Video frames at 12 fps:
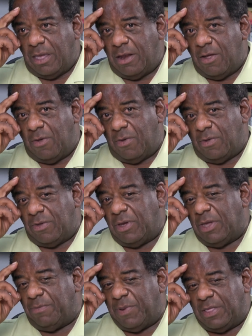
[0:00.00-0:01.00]
You know, you
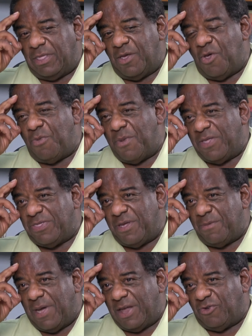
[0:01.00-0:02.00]
can pick the old
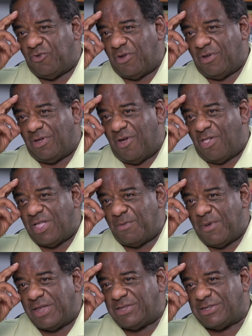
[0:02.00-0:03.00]
method by calling
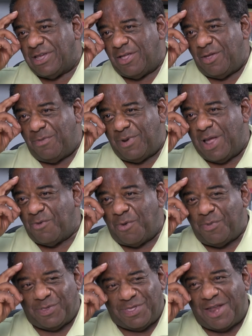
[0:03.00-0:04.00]
my cell, but I
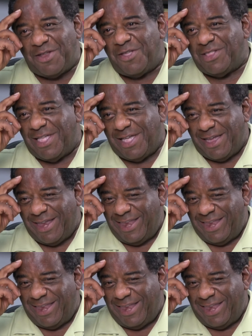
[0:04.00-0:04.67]
won't put that online.